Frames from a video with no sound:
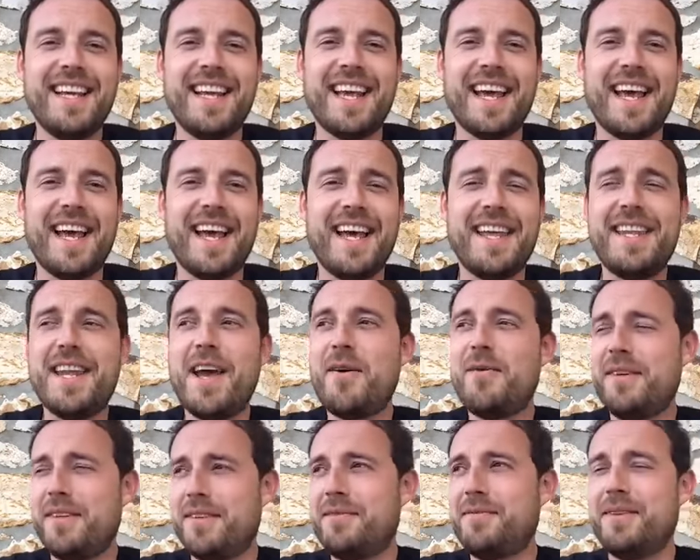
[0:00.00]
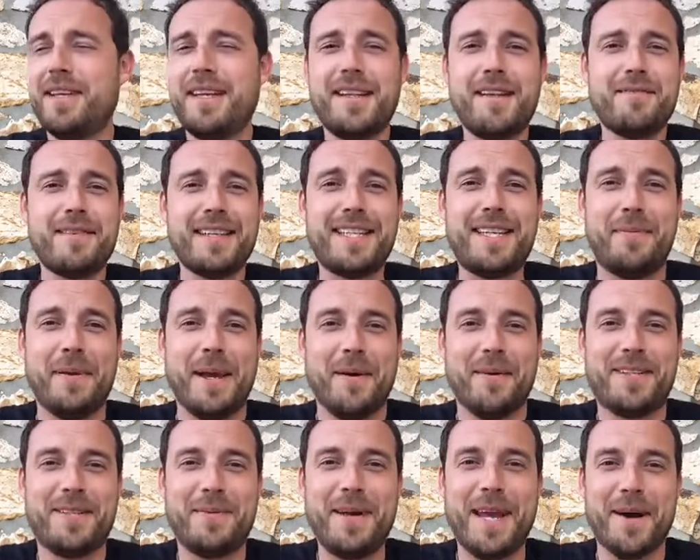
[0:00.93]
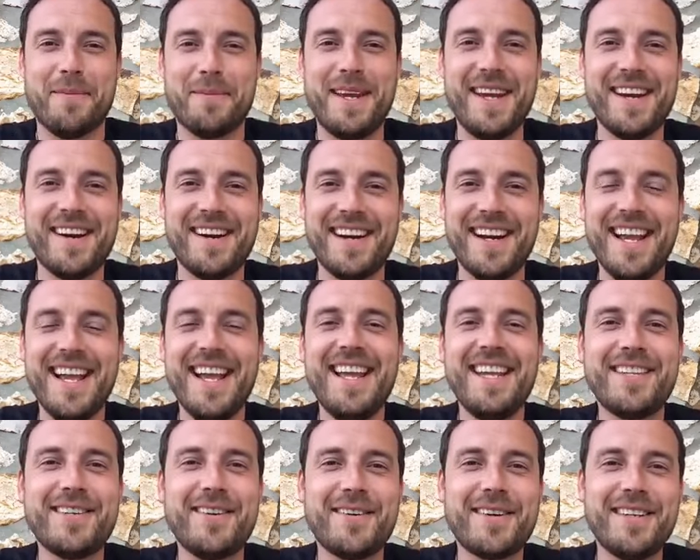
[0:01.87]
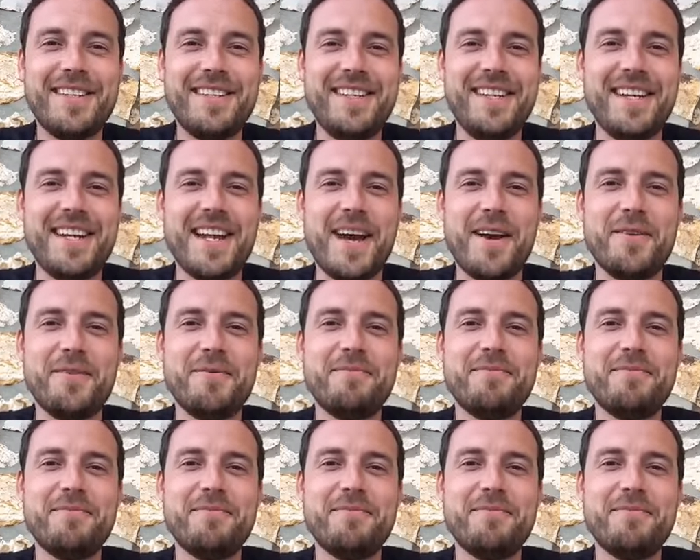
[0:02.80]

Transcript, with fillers: and now it's really lovely to be able to be up here talking to you now.